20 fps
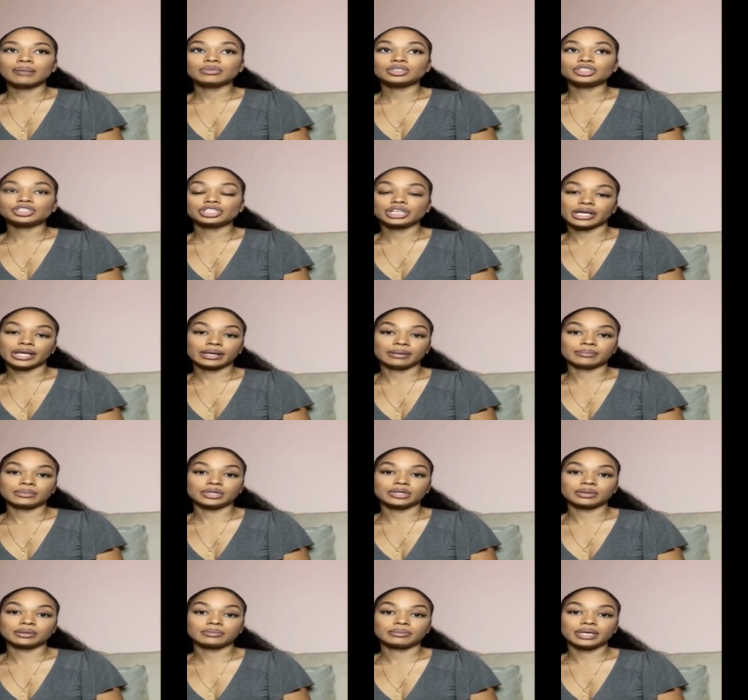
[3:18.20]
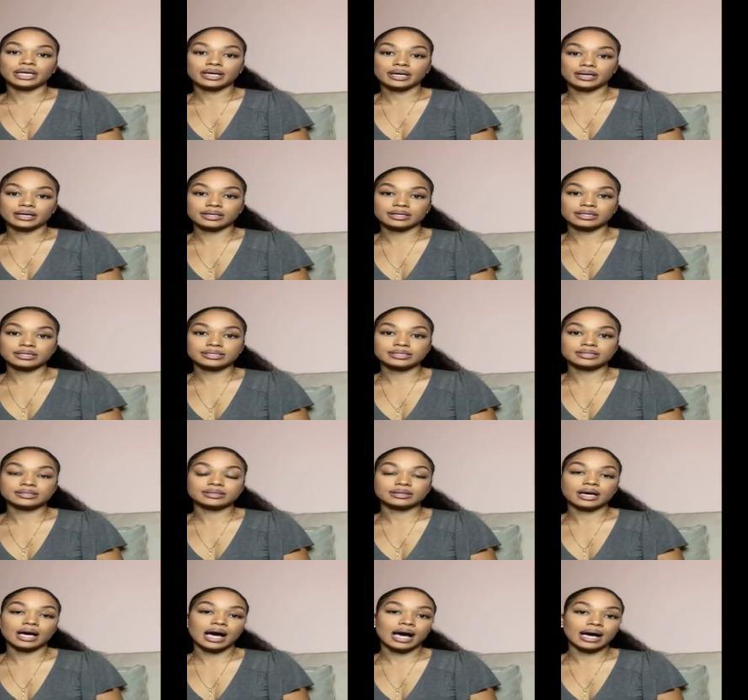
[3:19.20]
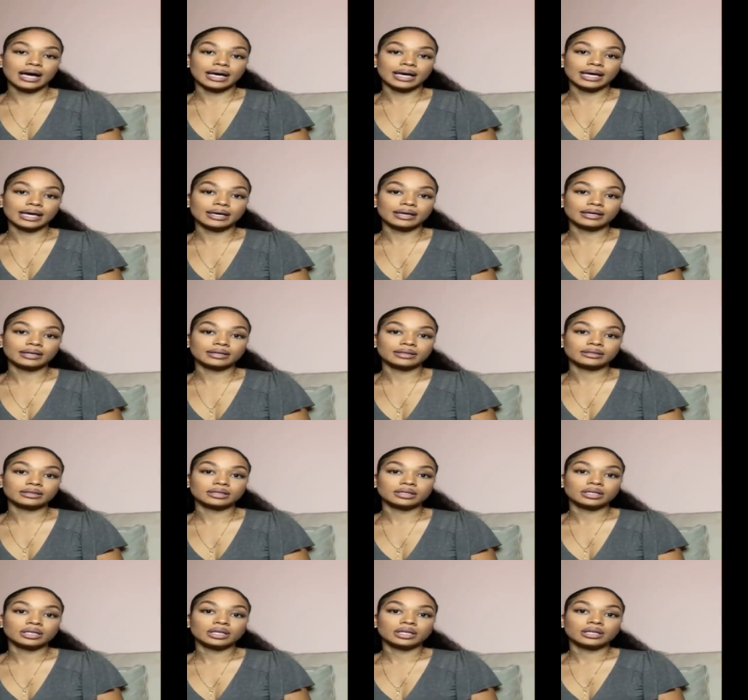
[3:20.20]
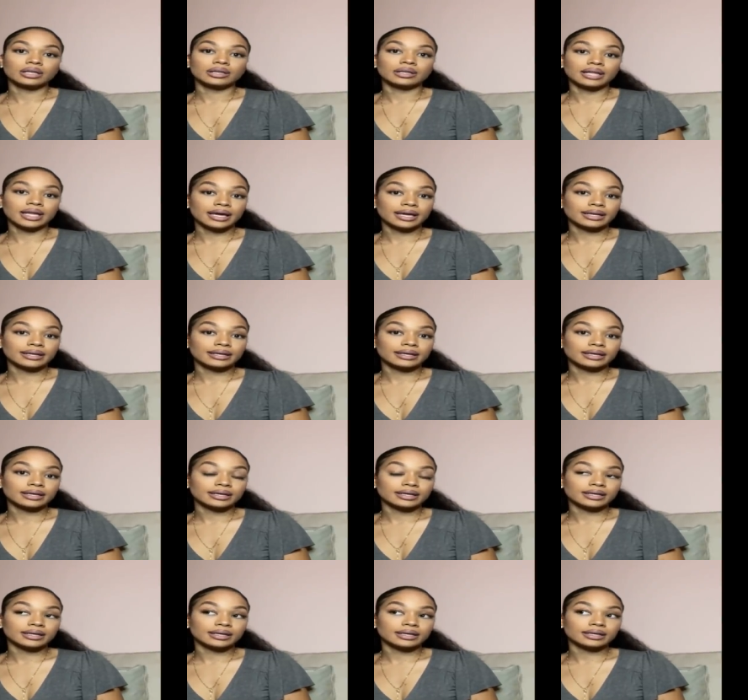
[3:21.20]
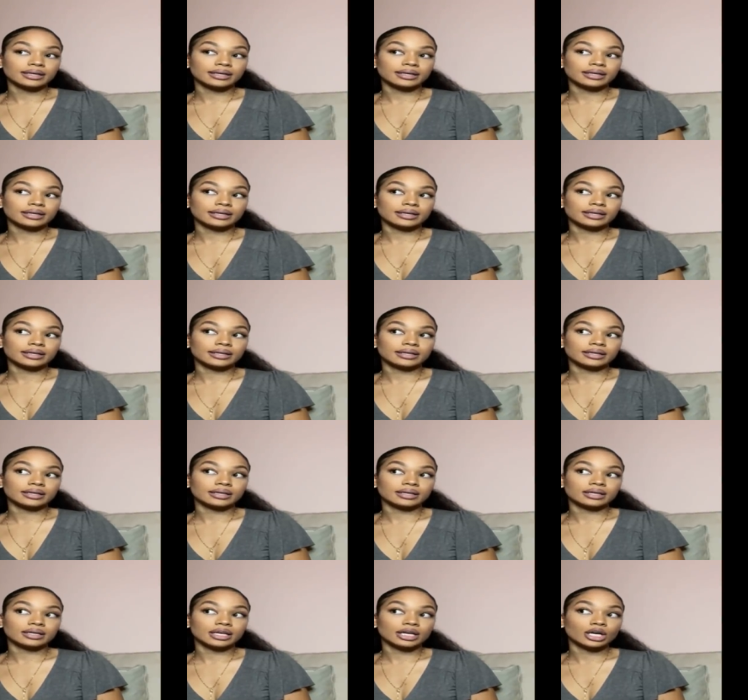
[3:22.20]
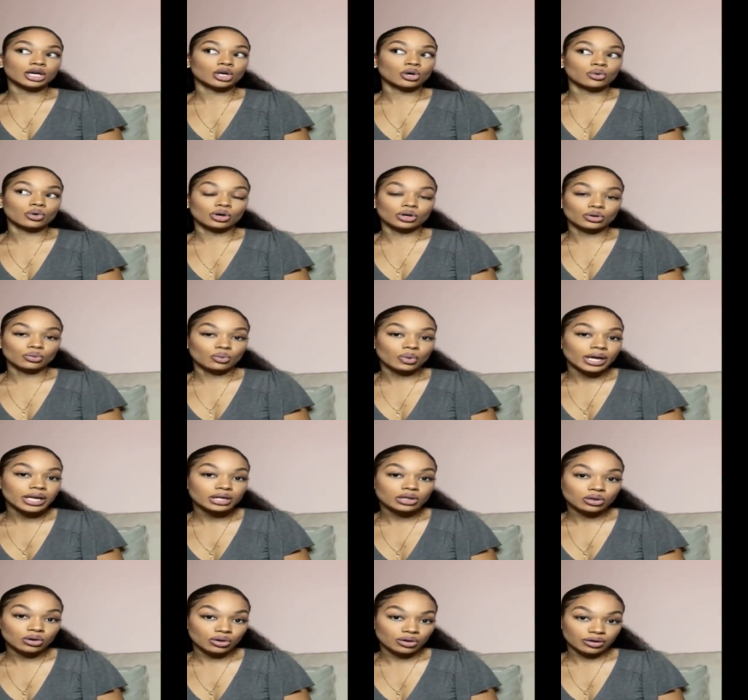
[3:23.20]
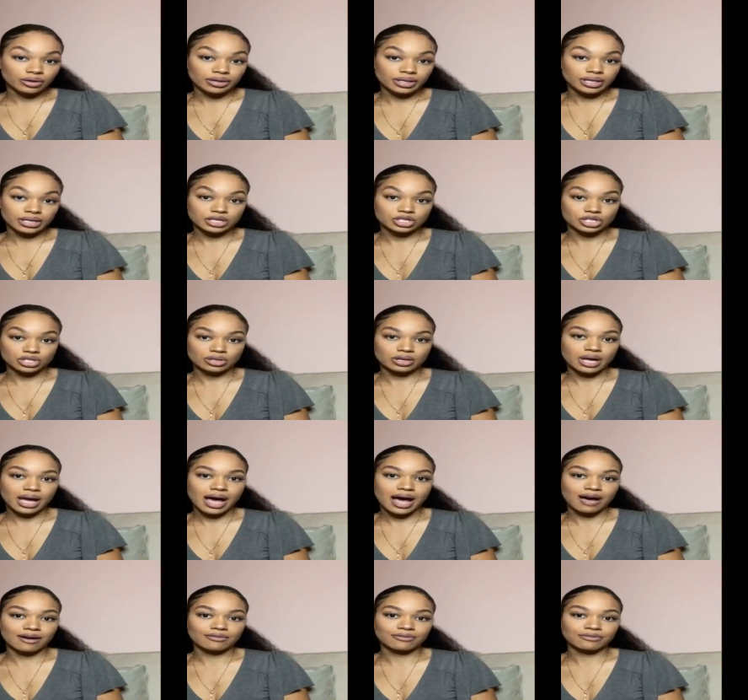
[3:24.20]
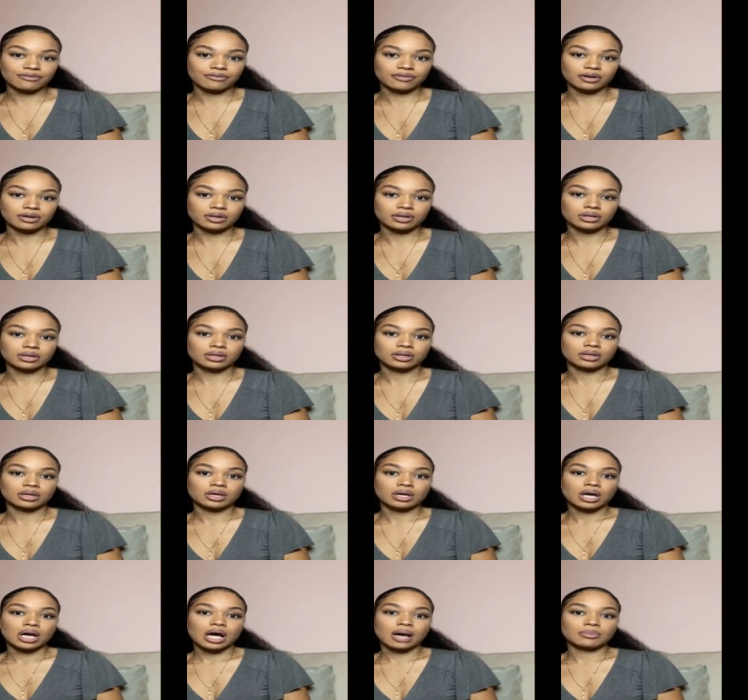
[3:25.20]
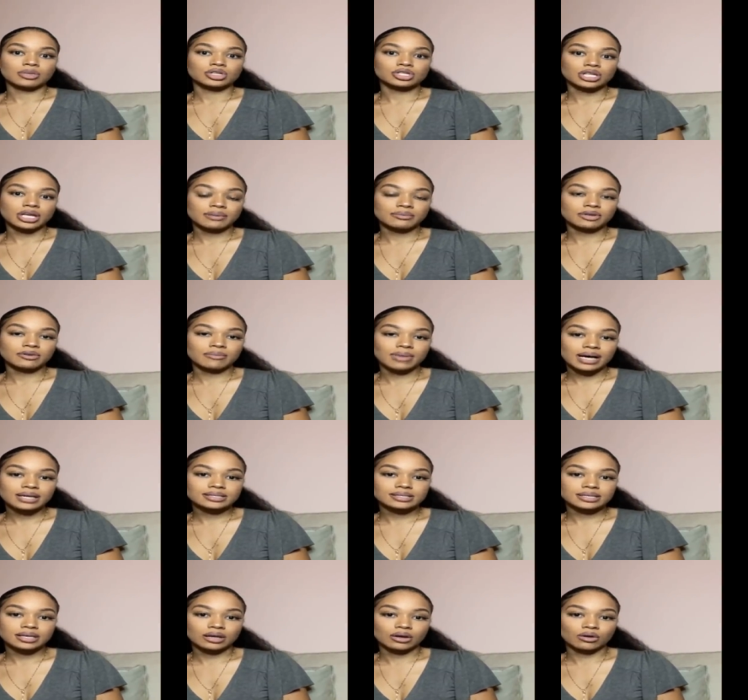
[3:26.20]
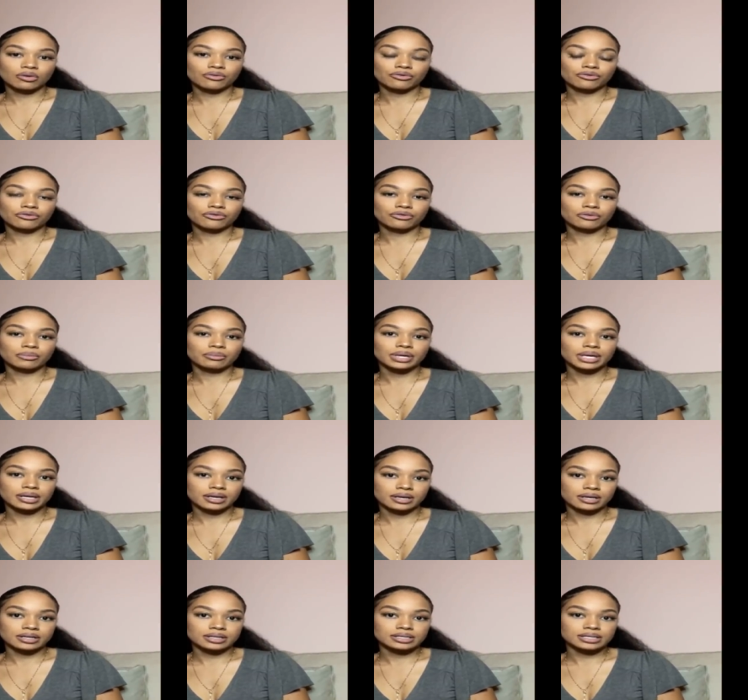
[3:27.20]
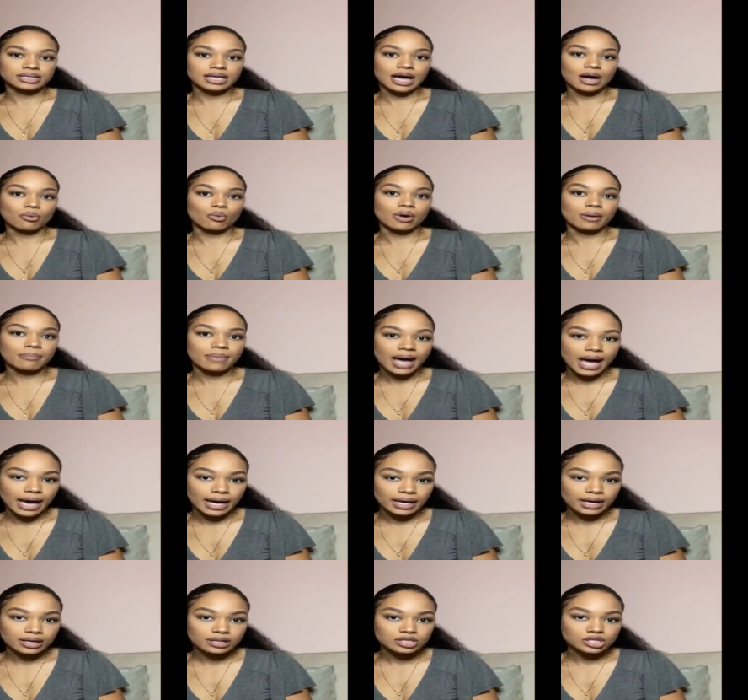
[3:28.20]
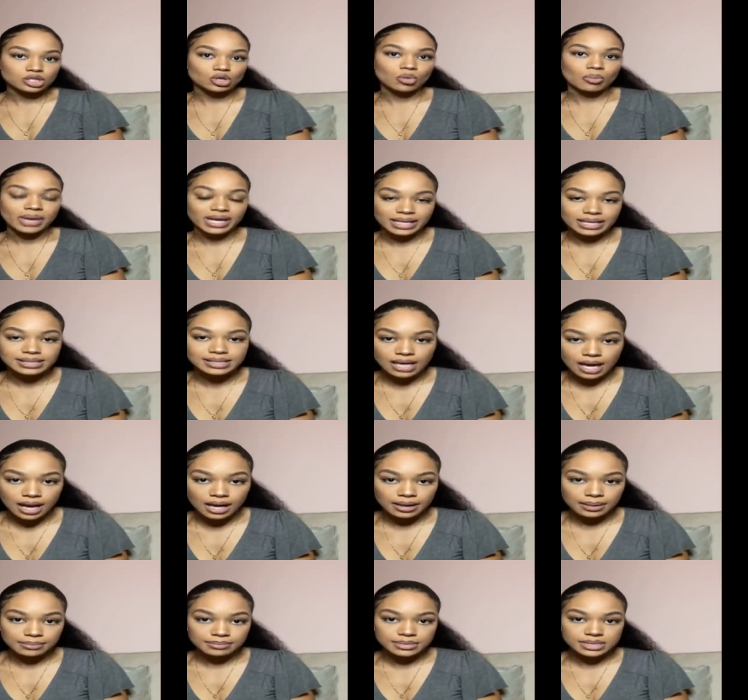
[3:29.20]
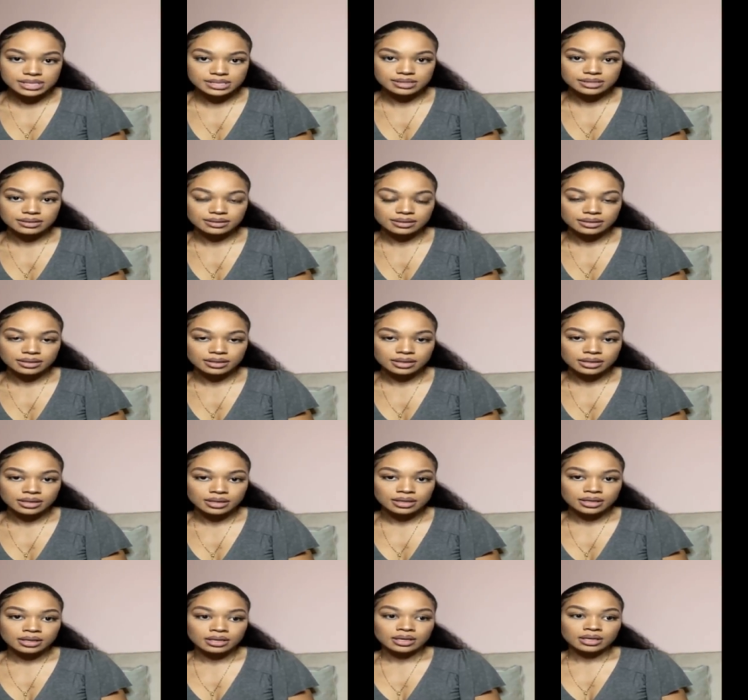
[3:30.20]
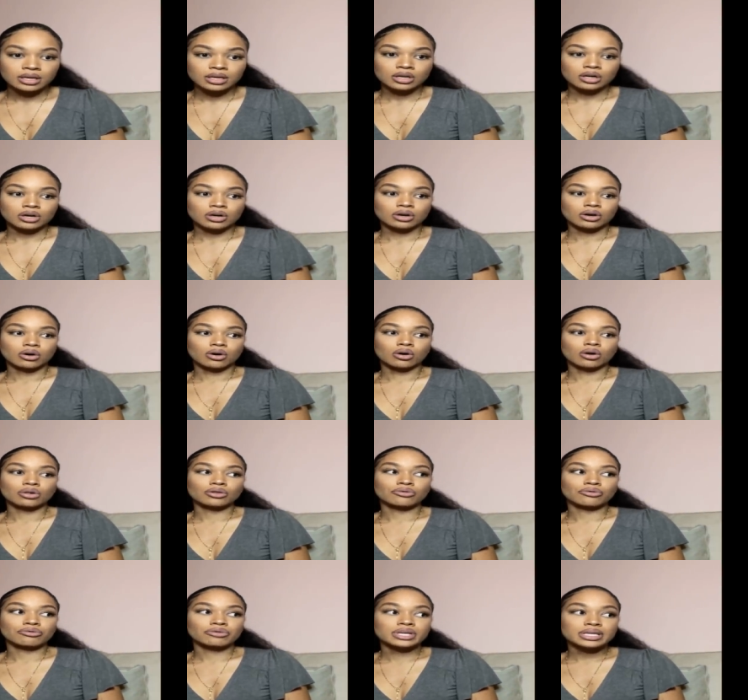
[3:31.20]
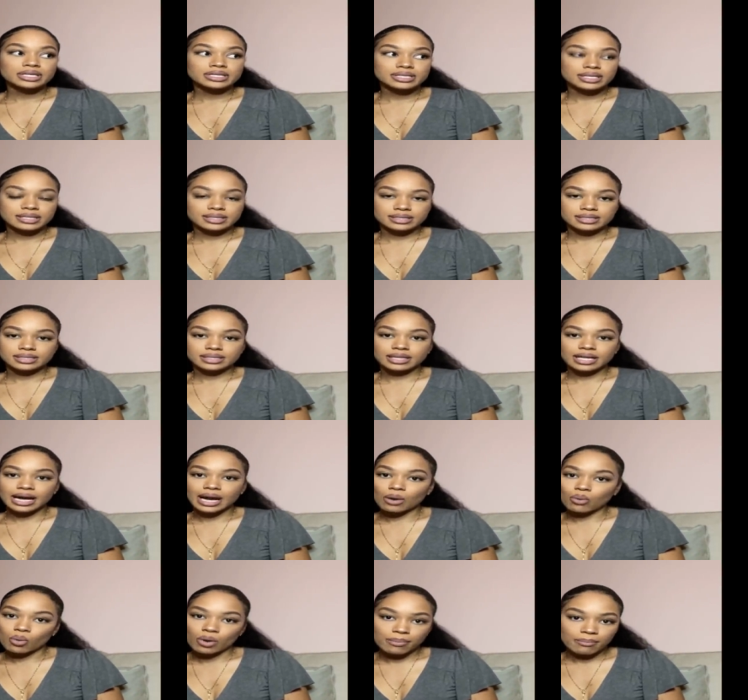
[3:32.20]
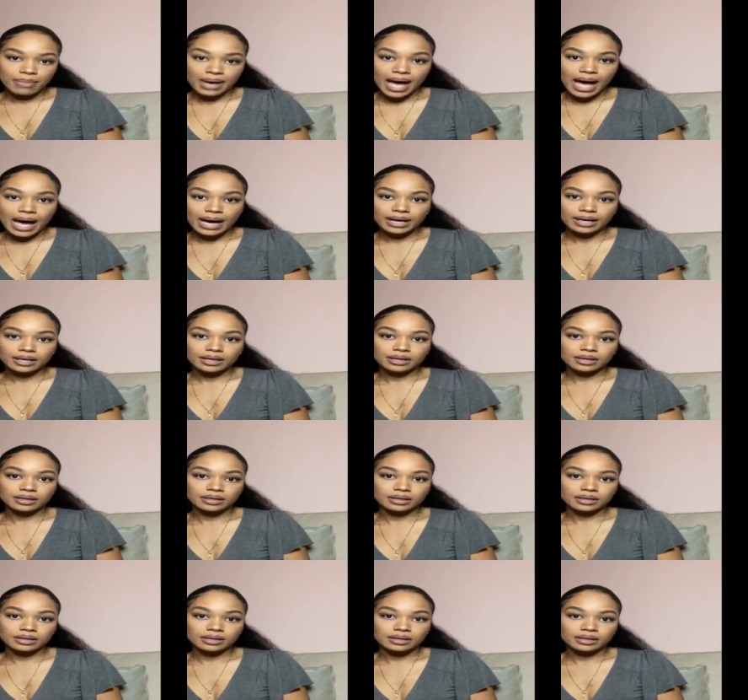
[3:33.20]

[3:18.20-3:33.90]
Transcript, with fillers: ashamed because I let it go on way longer than it should have. I'm ashamed of myself because I went back so many times. All the reasons that I went back,